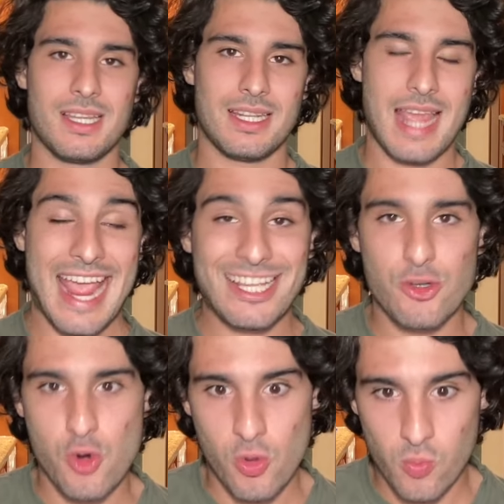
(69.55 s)

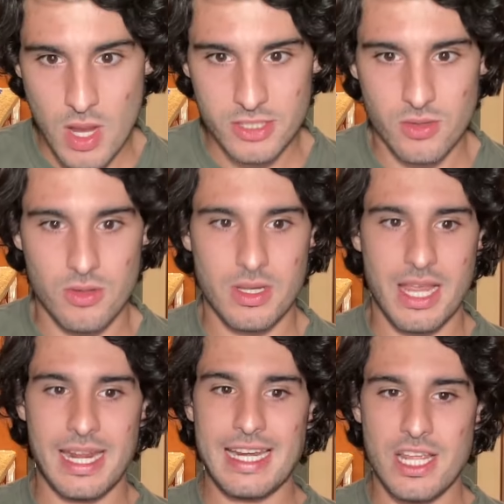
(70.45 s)
D'Angelo Russell
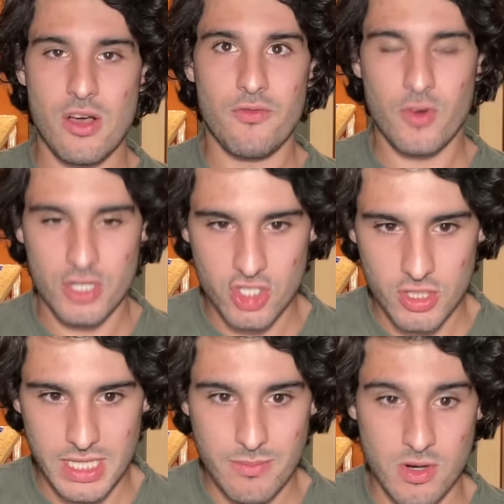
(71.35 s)
in a deal for
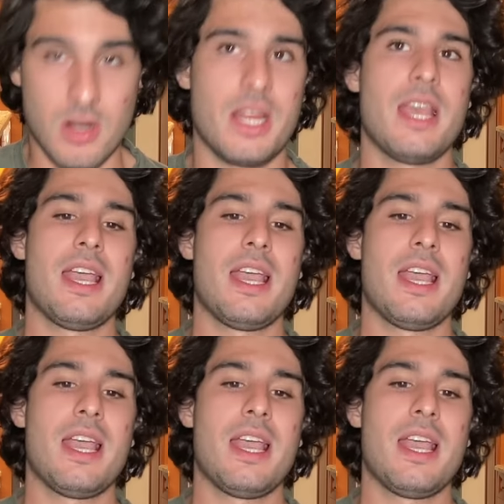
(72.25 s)
Dejounte Murray.